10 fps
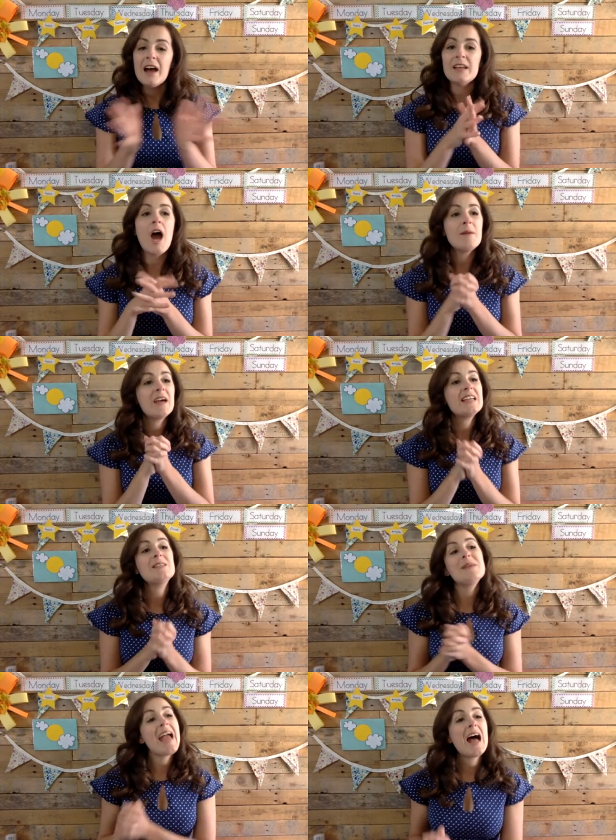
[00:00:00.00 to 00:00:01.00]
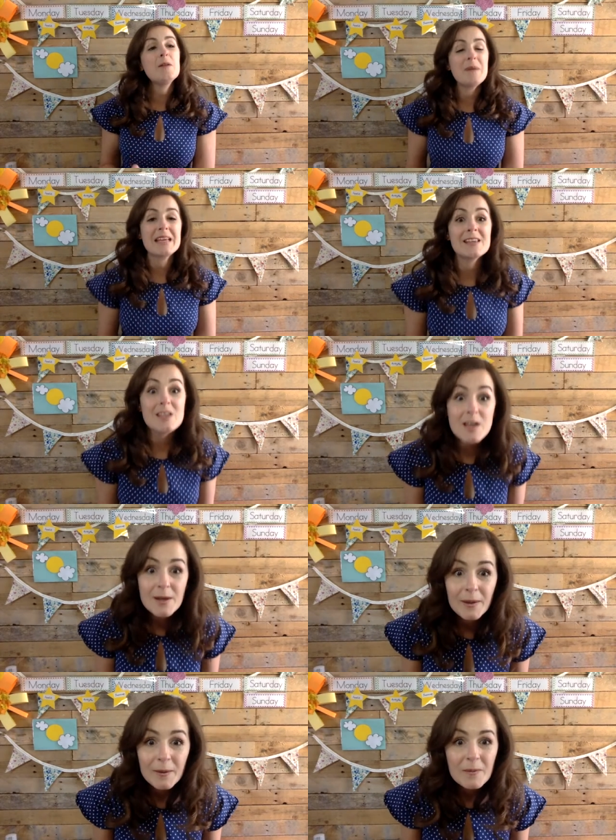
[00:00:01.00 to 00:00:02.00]
And I'm going to be helping
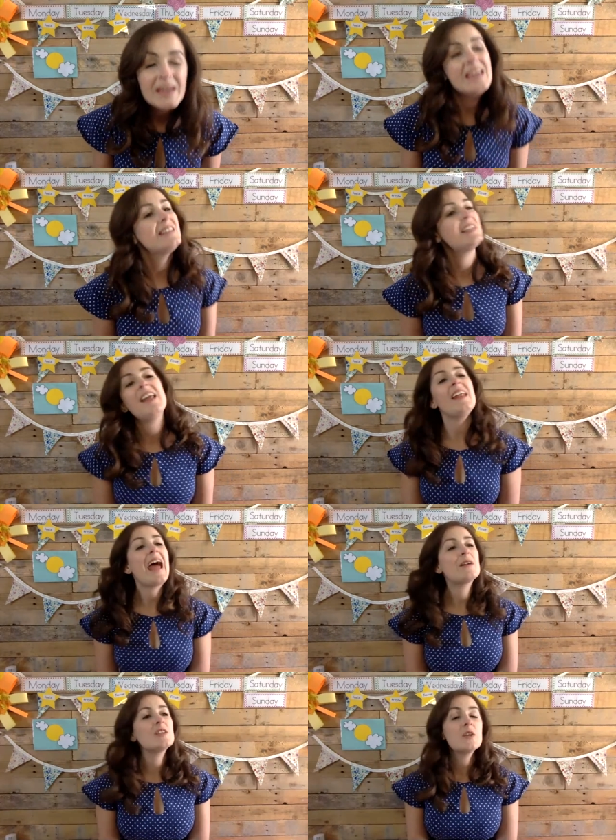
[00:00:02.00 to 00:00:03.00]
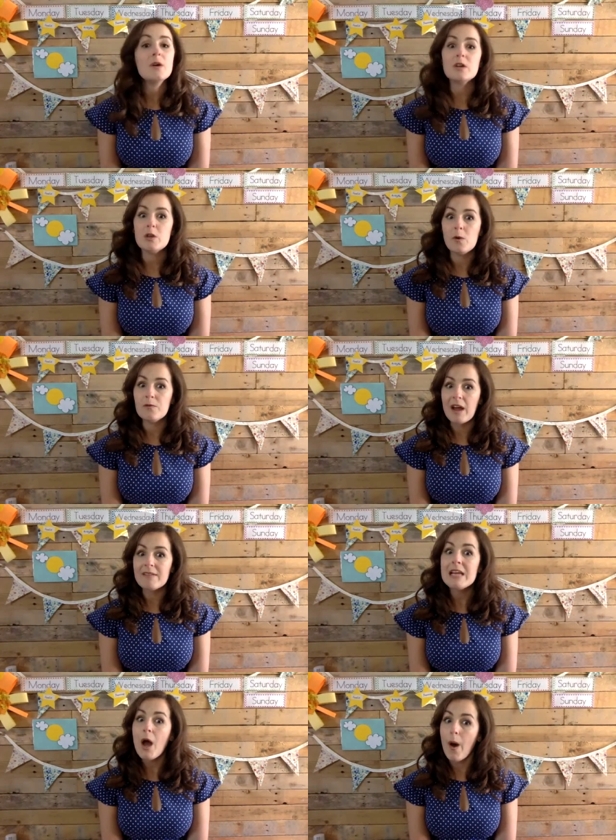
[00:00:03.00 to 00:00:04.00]
you to learn how to cook your
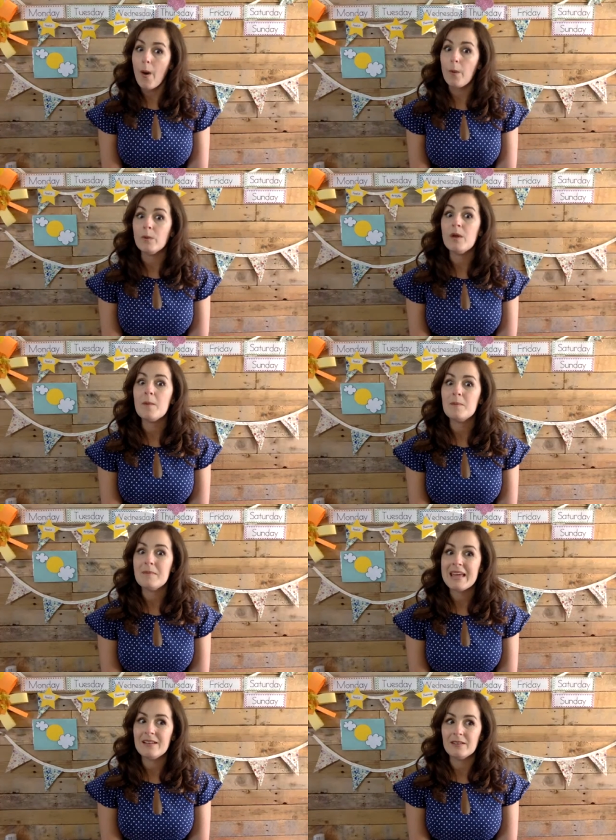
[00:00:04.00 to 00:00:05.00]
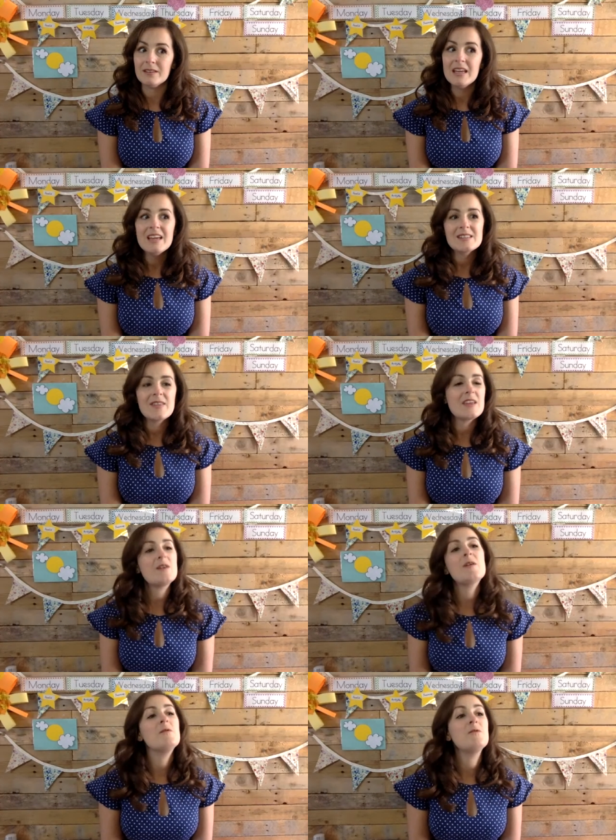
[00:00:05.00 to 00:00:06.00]
very own meal so that
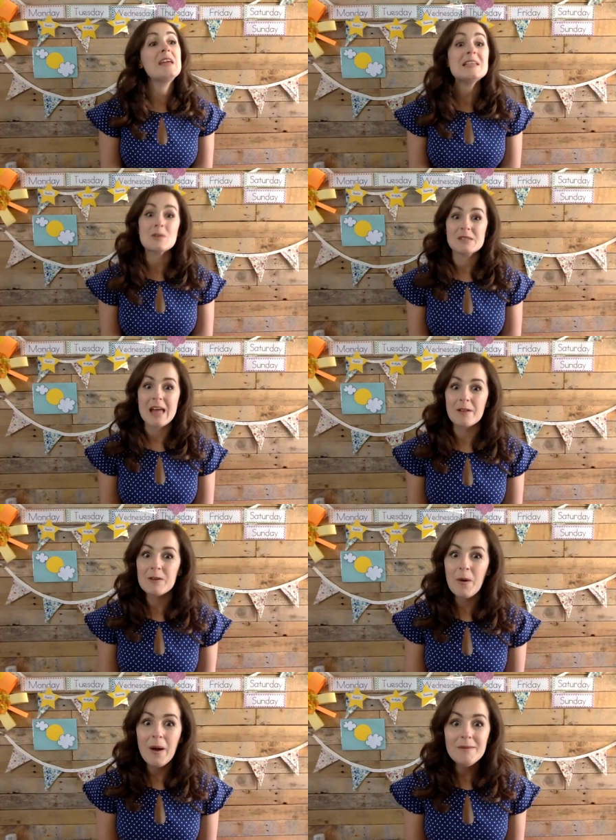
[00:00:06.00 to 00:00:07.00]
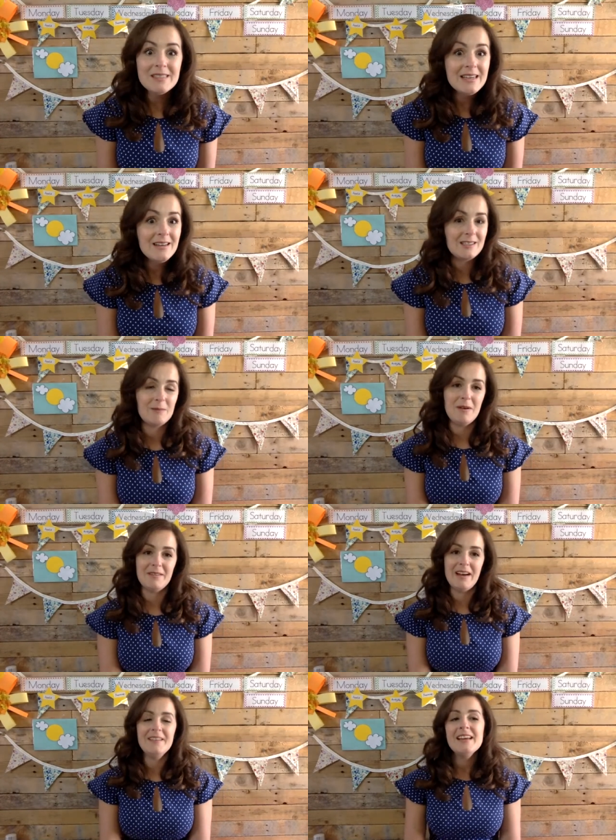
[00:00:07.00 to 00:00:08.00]
you can feed yourself your own dinner
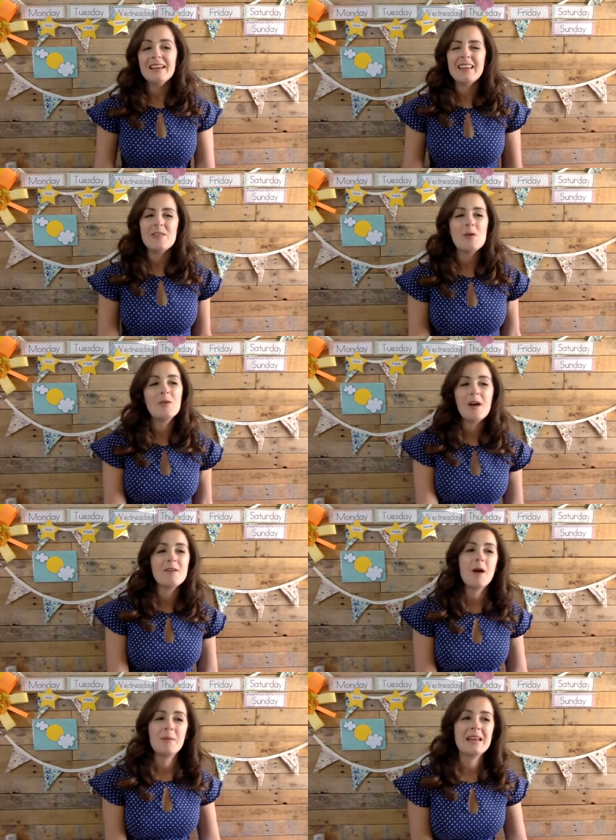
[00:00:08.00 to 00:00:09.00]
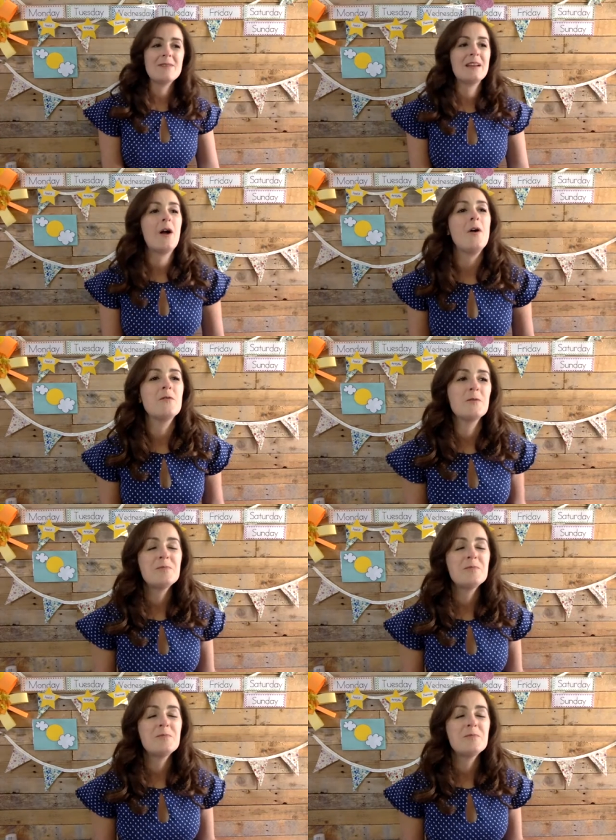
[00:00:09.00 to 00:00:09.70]
tomorrow, give your grown up an evening off.